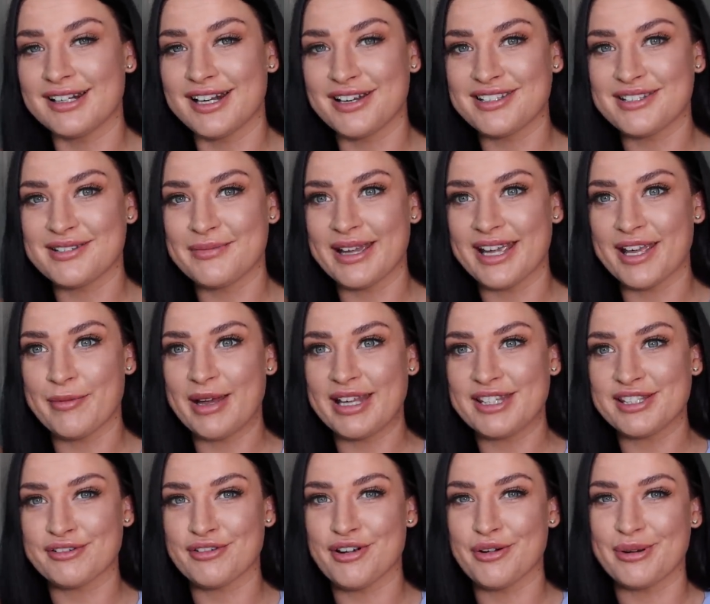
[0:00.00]
know to make it
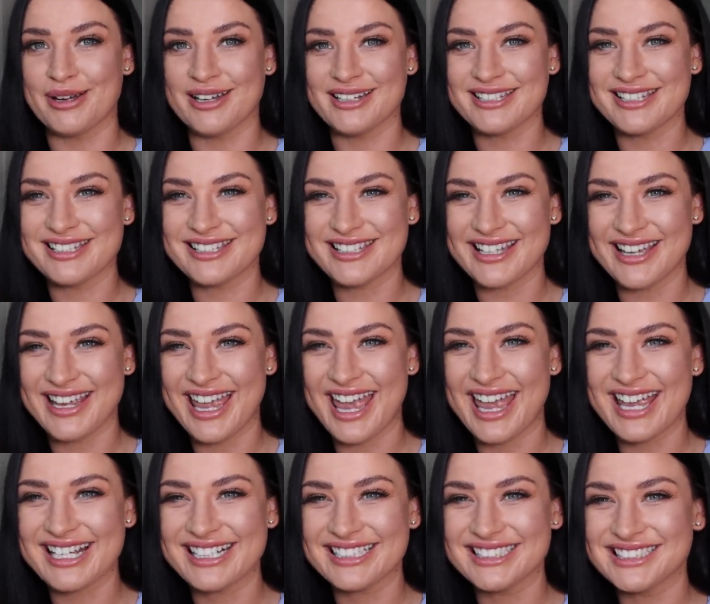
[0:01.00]
better or worse. Okay?